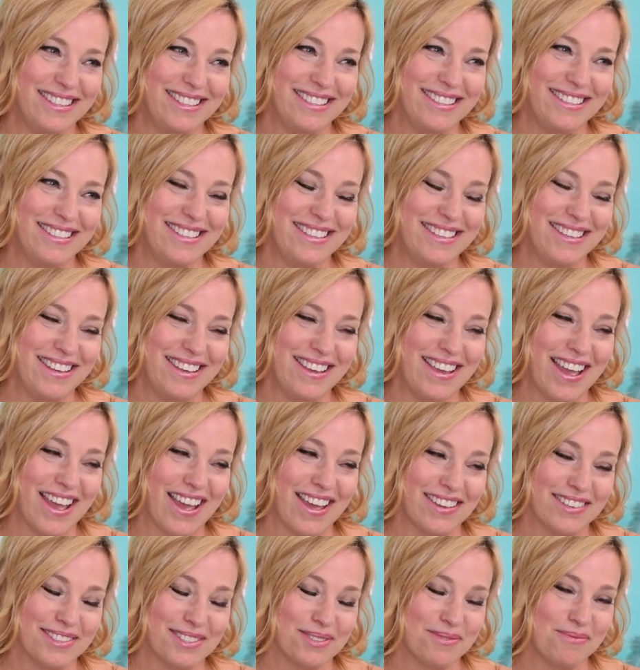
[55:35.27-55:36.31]

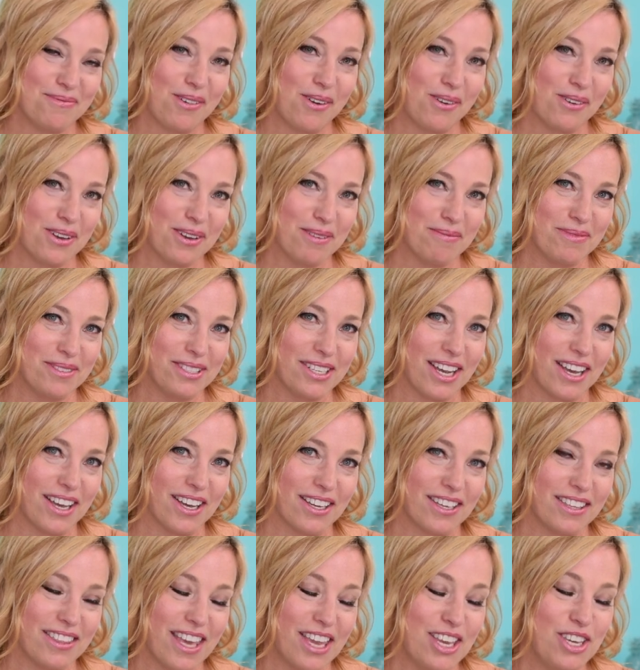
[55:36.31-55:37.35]
Yes. Welcome,
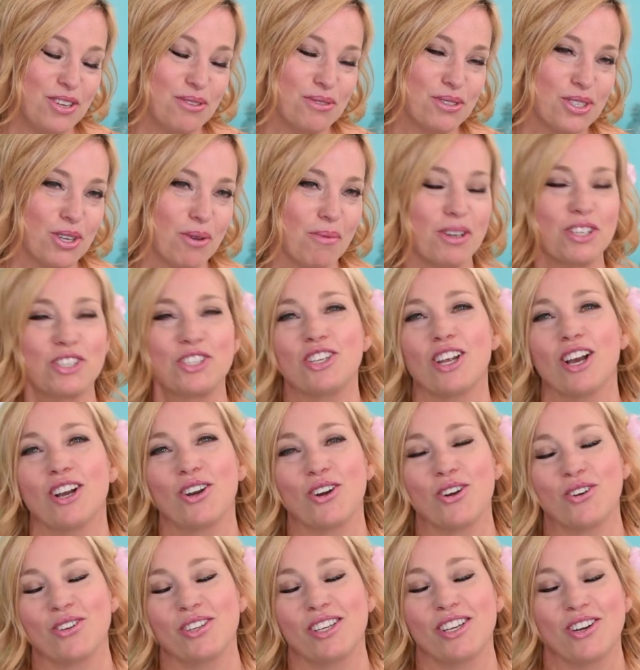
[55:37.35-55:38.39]
Doug. Thank you so much. Doug,
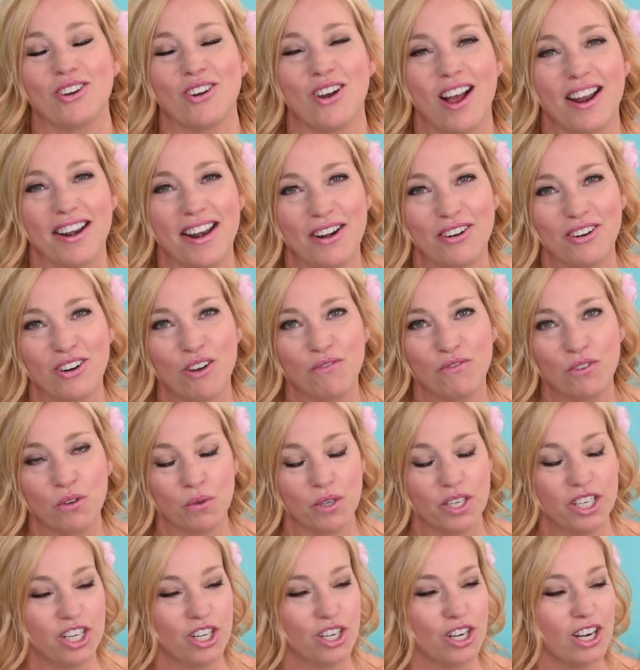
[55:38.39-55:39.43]
earlier on, I don't know if you were
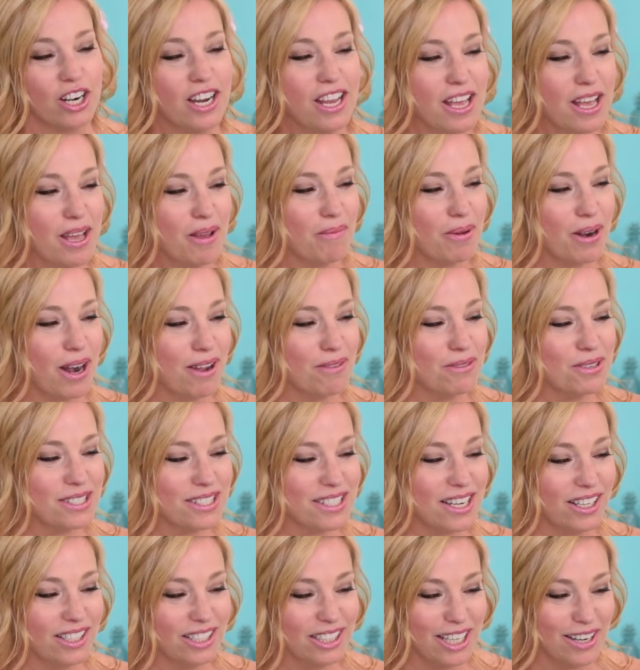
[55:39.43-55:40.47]
here, but I was
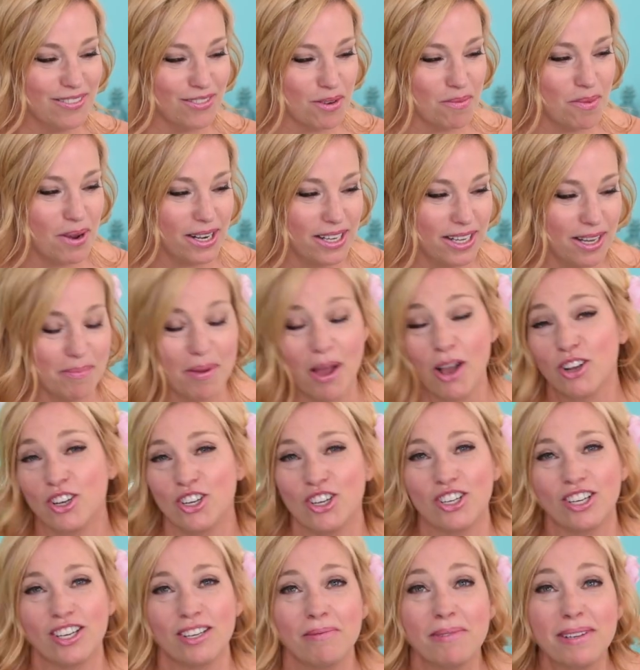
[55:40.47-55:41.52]
telling everybody about
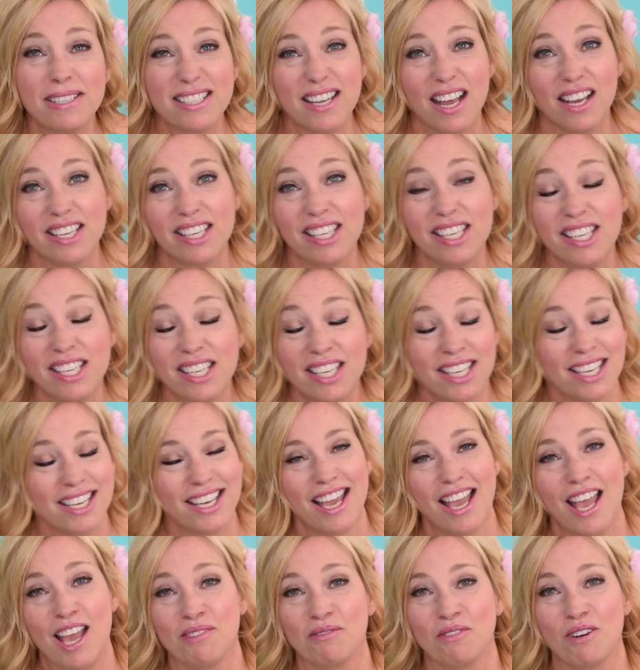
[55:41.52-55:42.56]
Cooking with Dougie
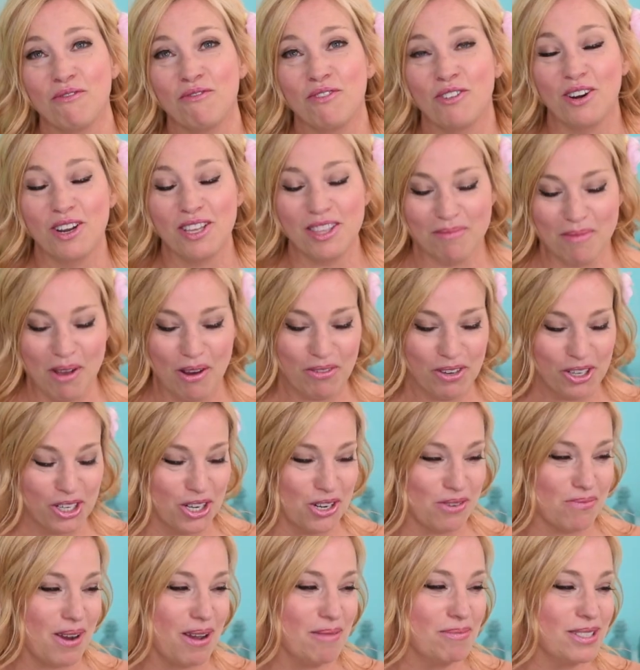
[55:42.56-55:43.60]
and referring them over to
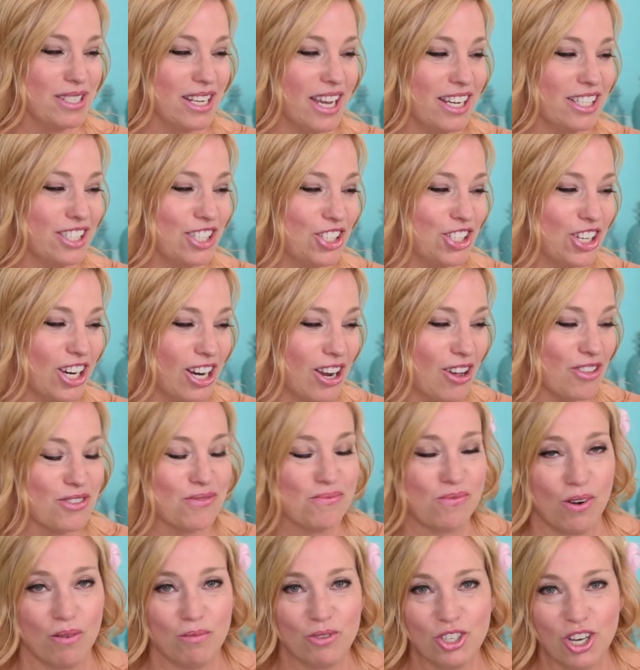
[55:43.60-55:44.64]
your website to check out the
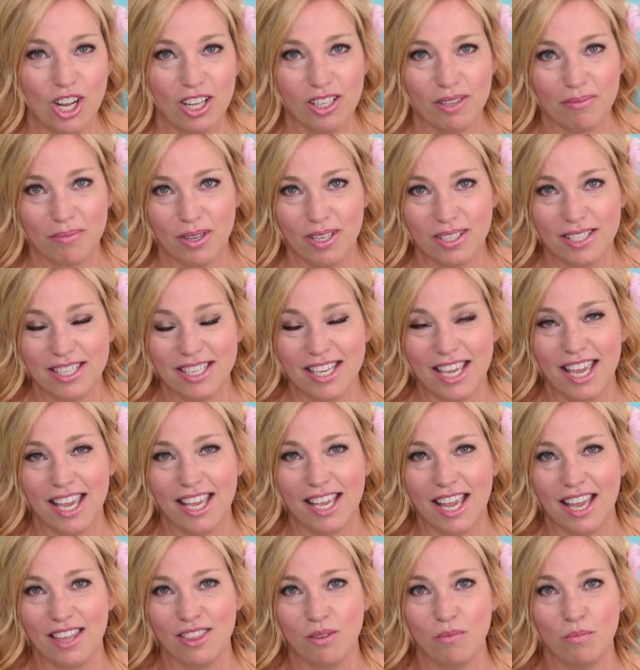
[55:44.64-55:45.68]
warm chocolate melting
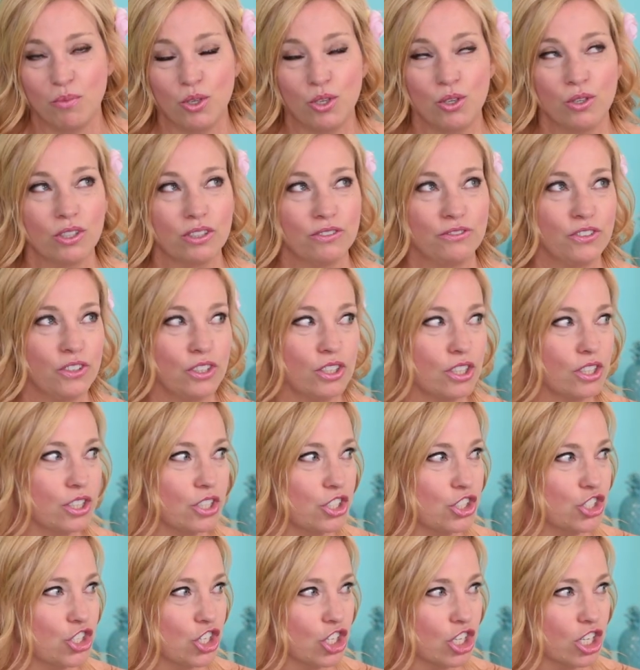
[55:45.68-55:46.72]
cake and the
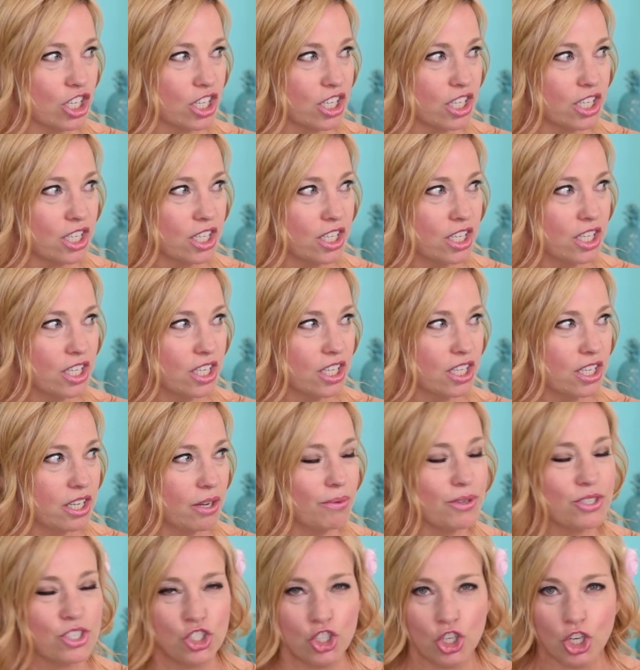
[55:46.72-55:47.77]
beautiful jerk. It
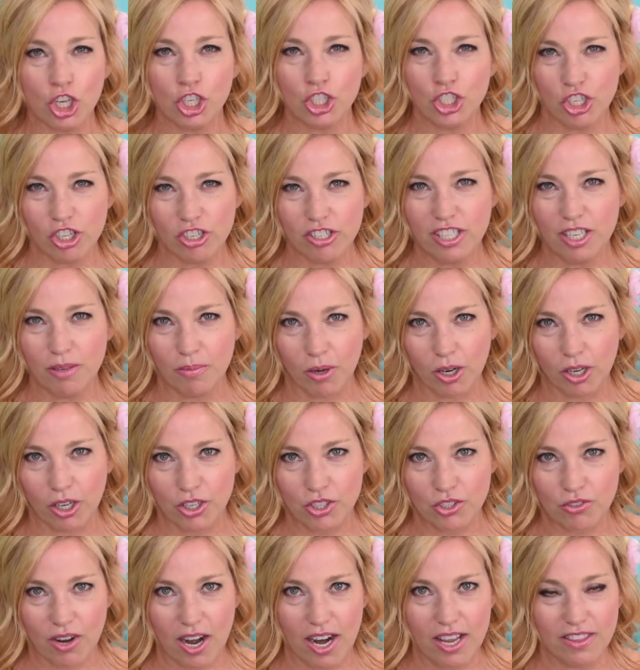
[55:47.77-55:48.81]
was jerk turkey
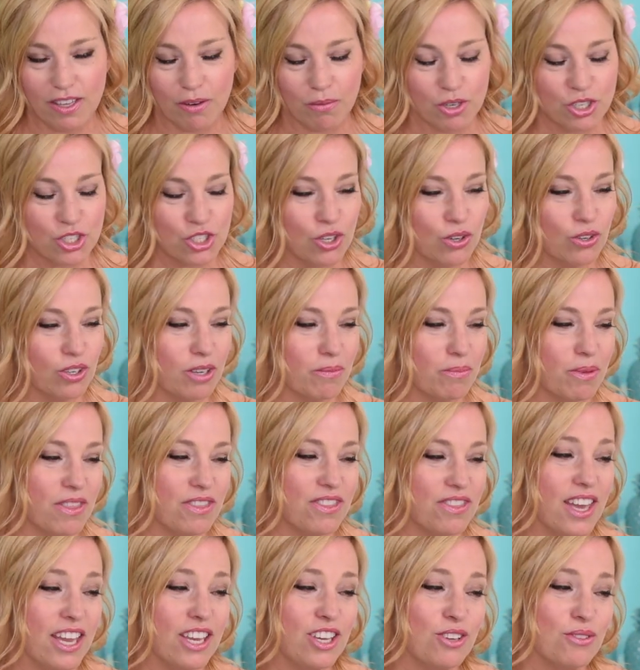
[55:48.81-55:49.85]
burgers, right? They were so good. But
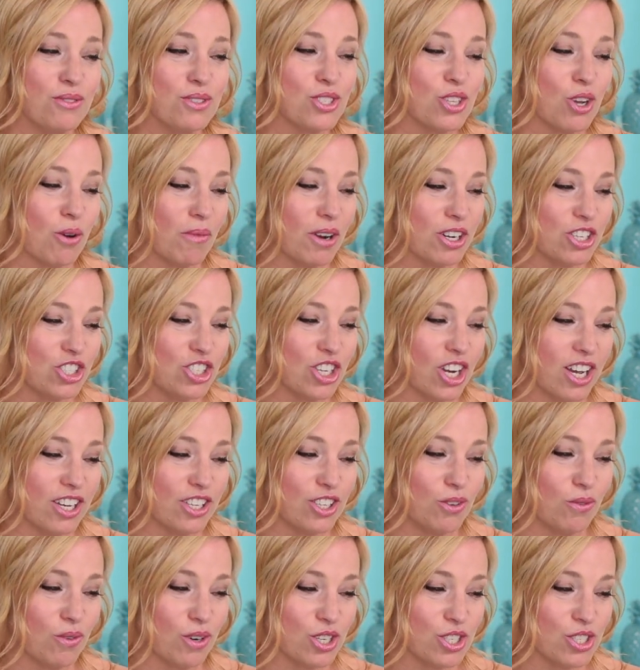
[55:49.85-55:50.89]
thank you so much, Doug.
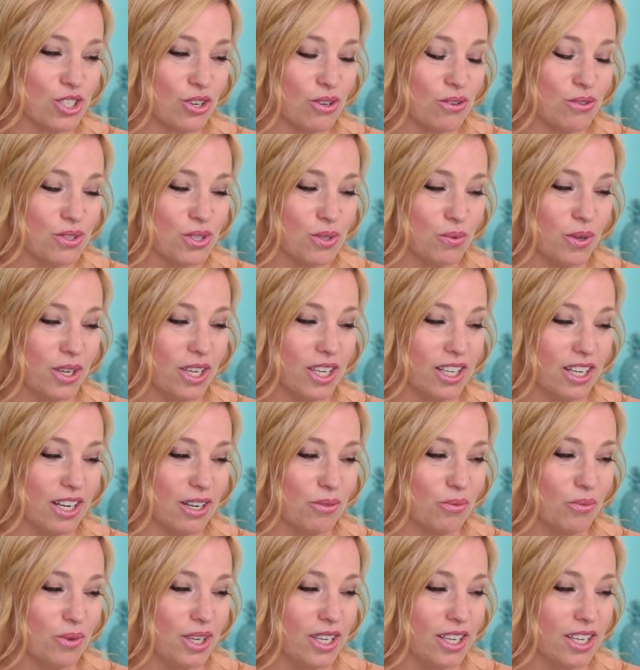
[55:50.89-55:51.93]
You are so sweet.
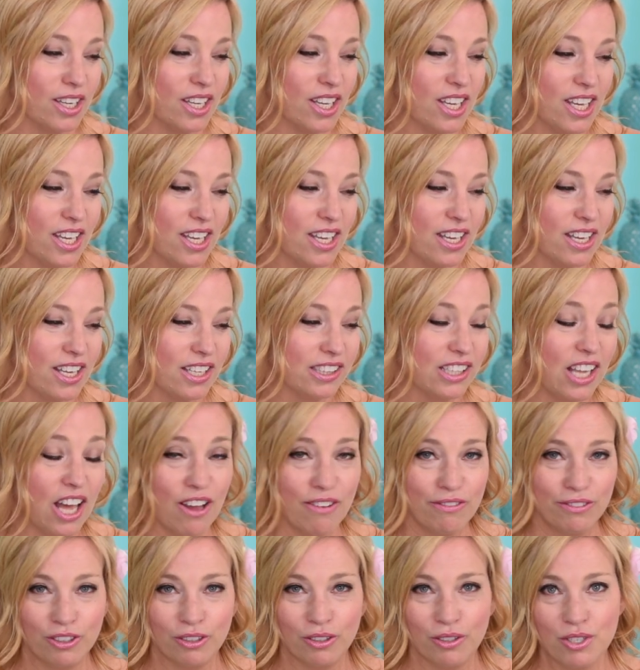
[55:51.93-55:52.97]
And we
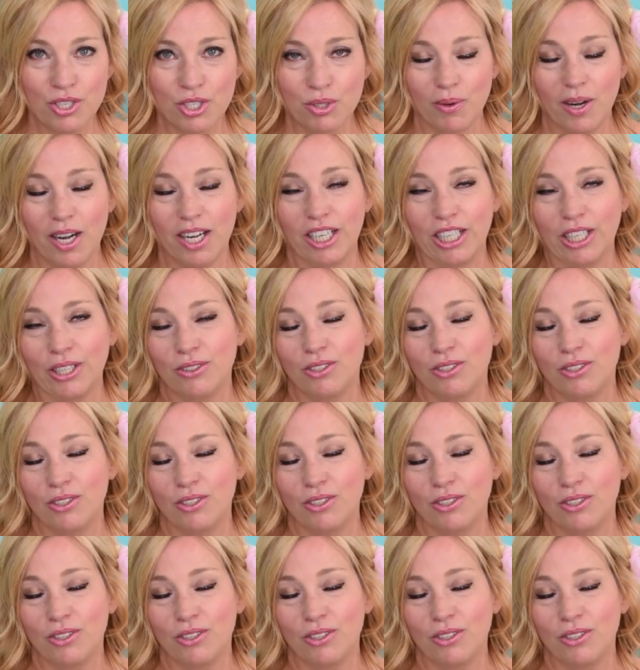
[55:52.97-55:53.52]
love Cruise Radio.